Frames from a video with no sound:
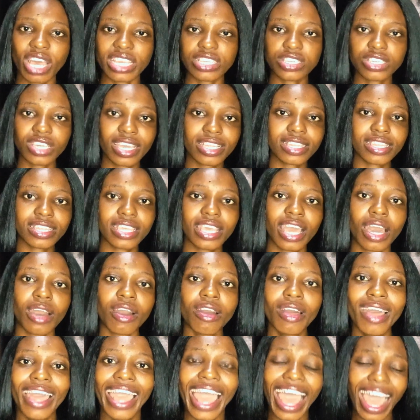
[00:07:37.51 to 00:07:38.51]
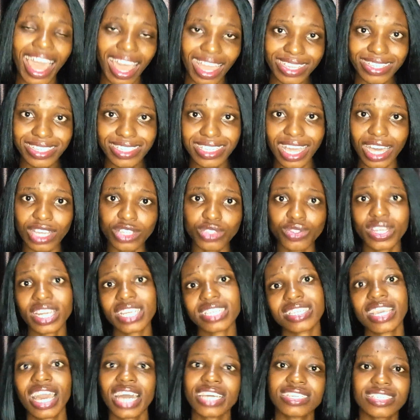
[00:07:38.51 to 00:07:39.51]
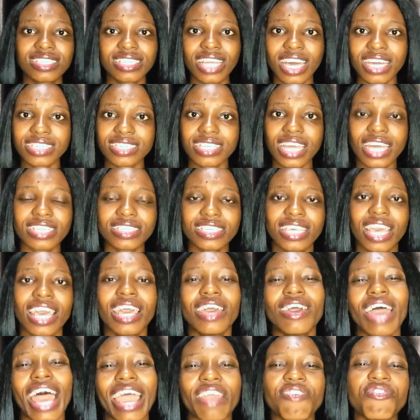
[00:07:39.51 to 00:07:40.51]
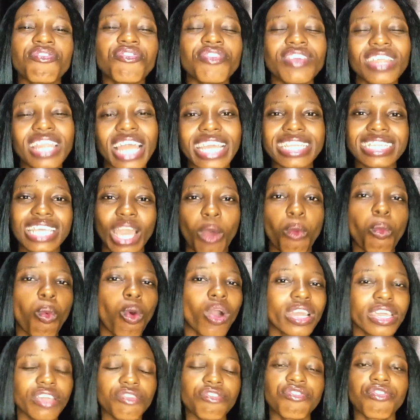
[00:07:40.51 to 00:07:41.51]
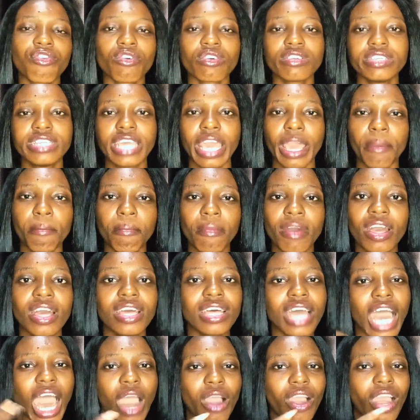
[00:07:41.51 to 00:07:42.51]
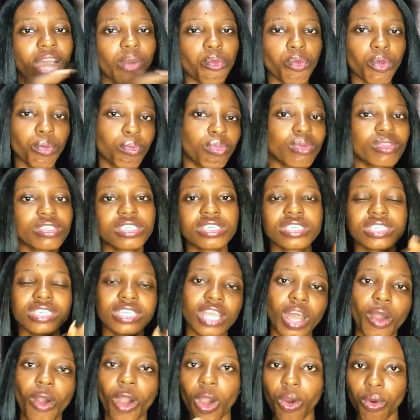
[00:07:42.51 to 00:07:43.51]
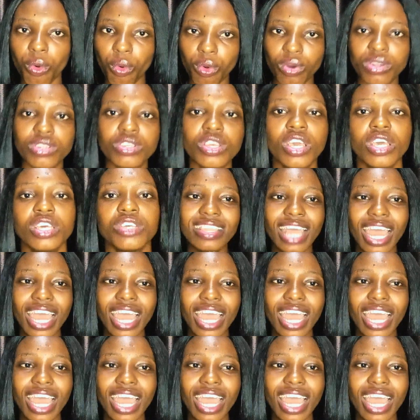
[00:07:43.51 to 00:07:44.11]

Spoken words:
I check their hashtags. What are the hashtags that I feel like they are working for them? How can we put it in our own?